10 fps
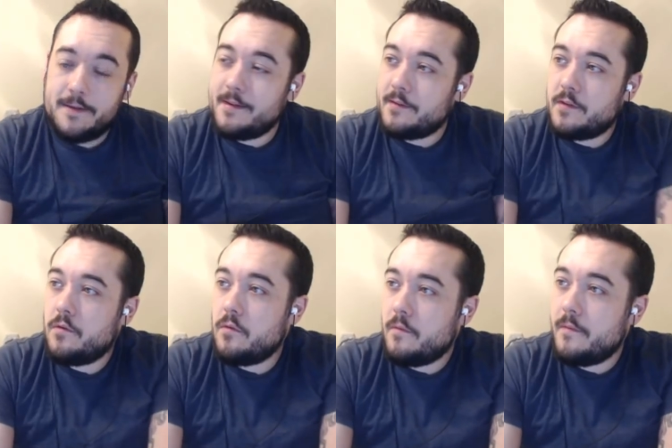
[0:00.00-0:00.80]
It's
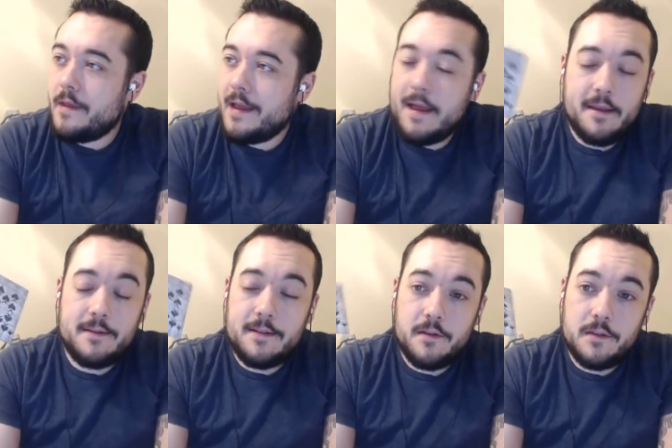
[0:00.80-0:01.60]
also, like, I
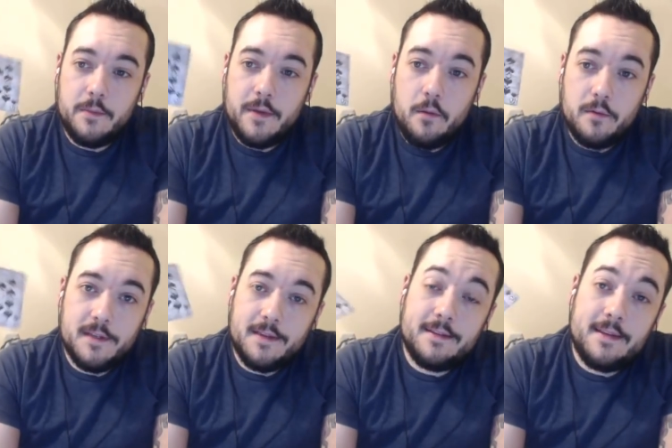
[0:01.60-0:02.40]
consider this to be almost
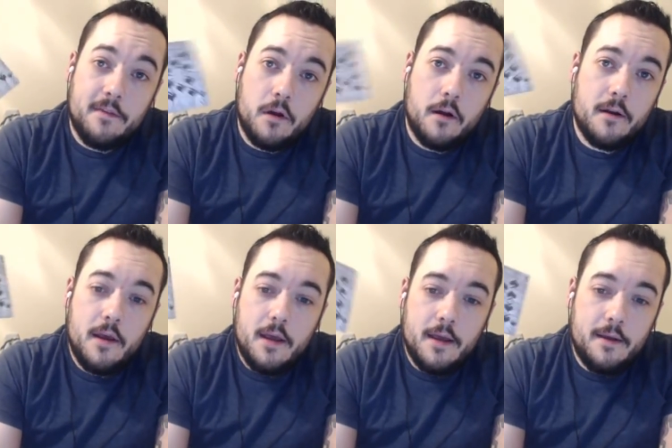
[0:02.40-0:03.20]
like the death card
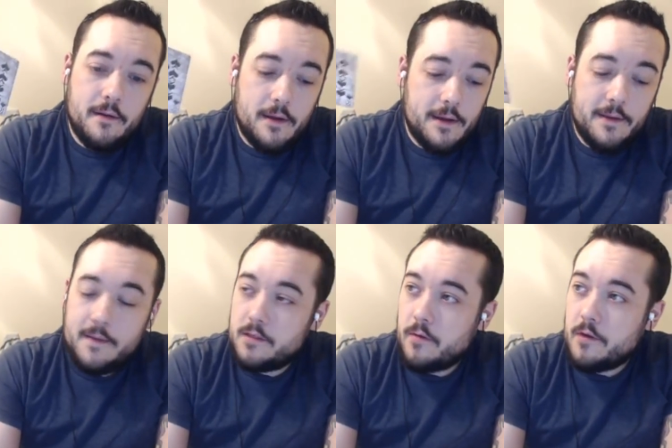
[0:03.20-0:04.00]
uh, in
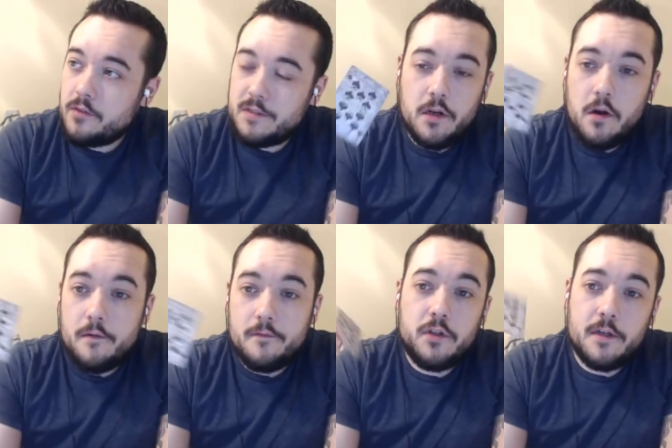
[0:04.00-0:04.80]
the tarot, just a
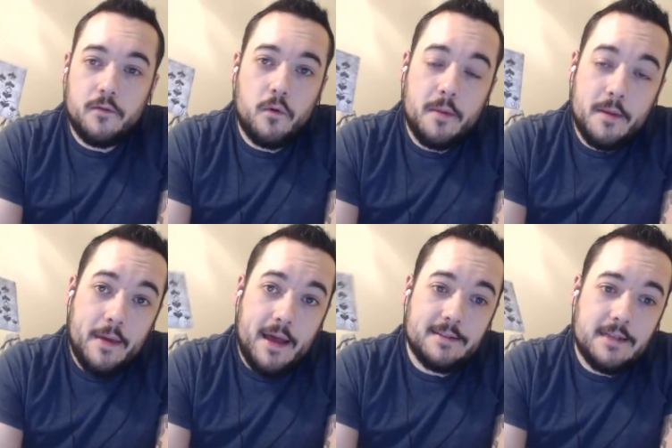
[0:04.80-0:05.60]
card of transforming
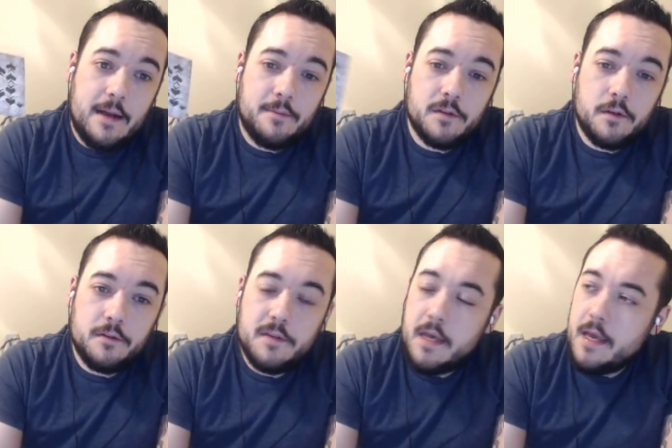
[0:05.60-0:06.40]
past
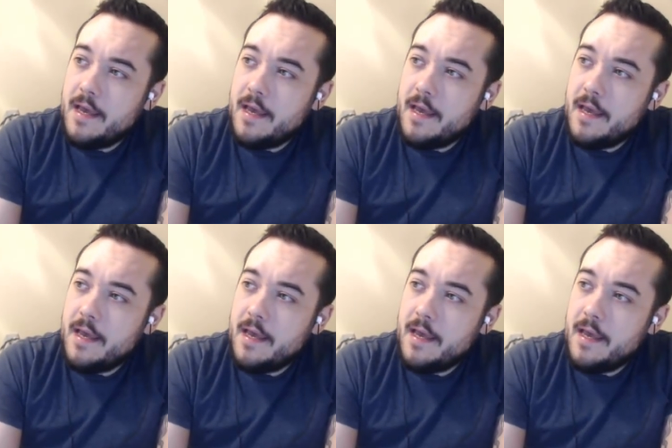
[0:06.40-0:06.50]
obstacles.